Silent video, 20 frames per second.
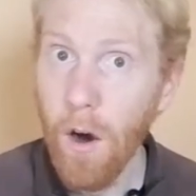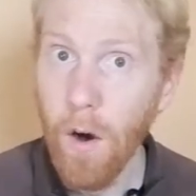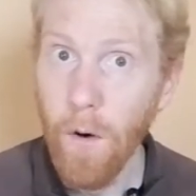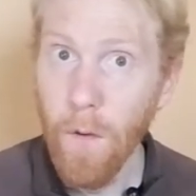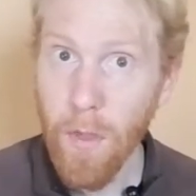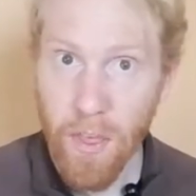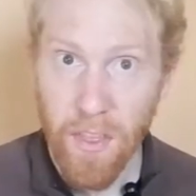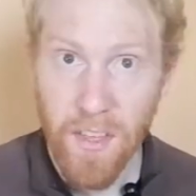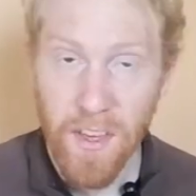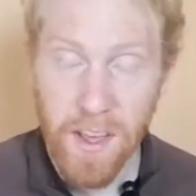
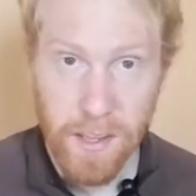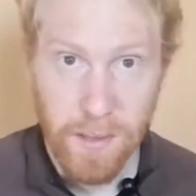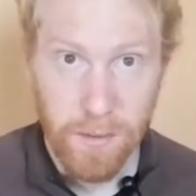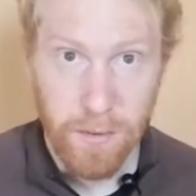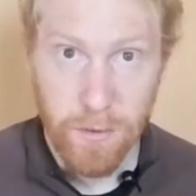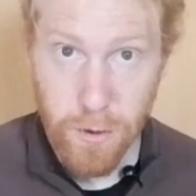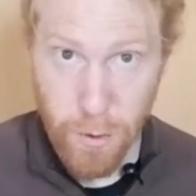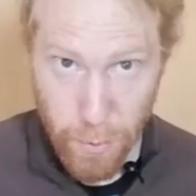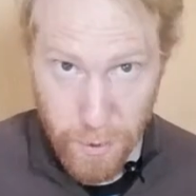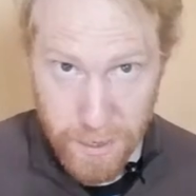on
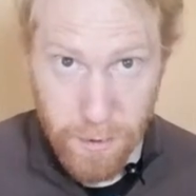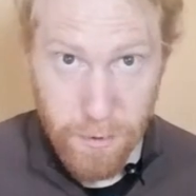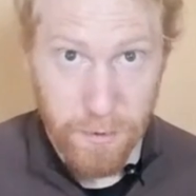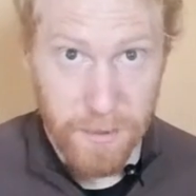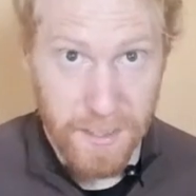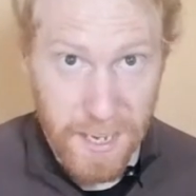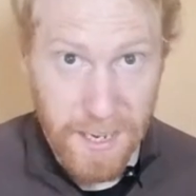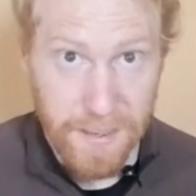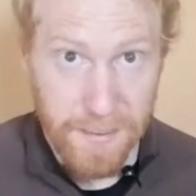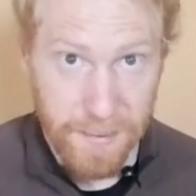things during the
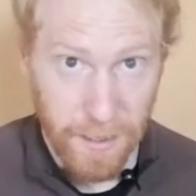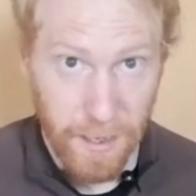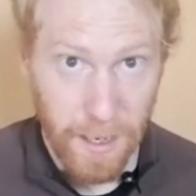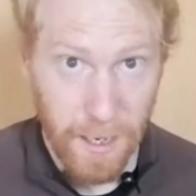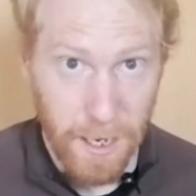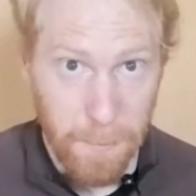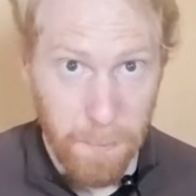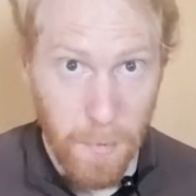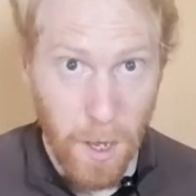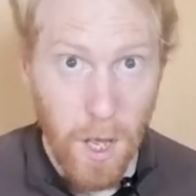
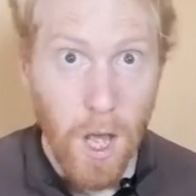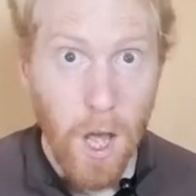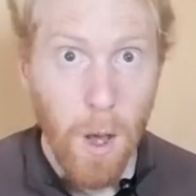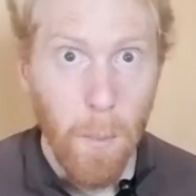daytime,